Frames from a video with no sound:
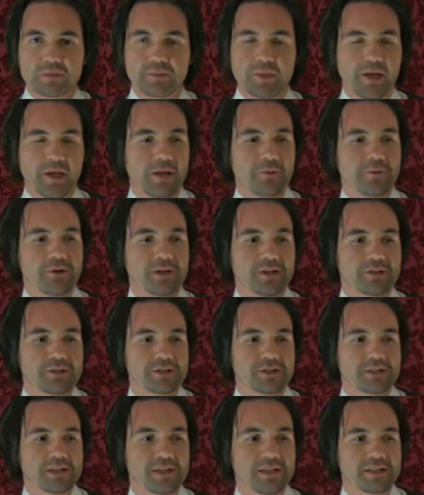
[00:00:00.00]
being able to
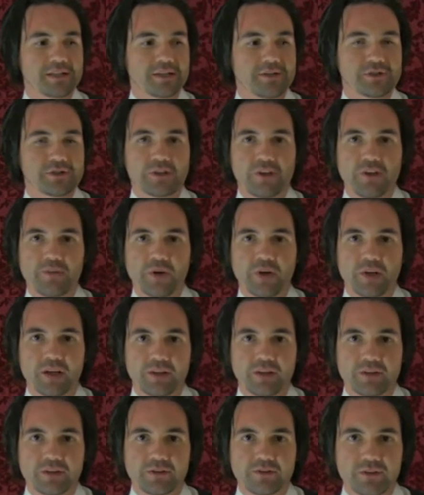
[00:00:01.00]
exercise how to
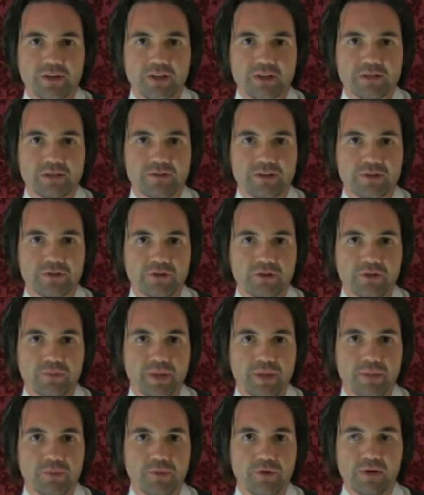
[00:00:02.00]
communicate this philosophy to other
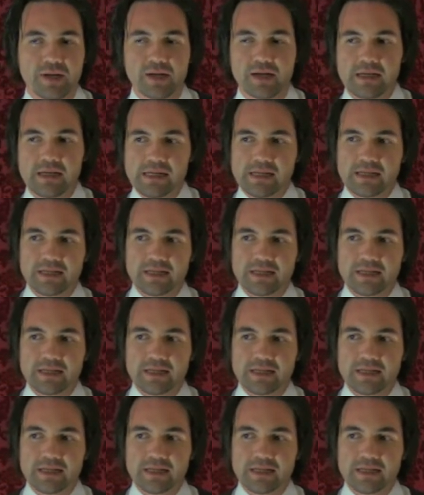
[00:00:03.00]
people and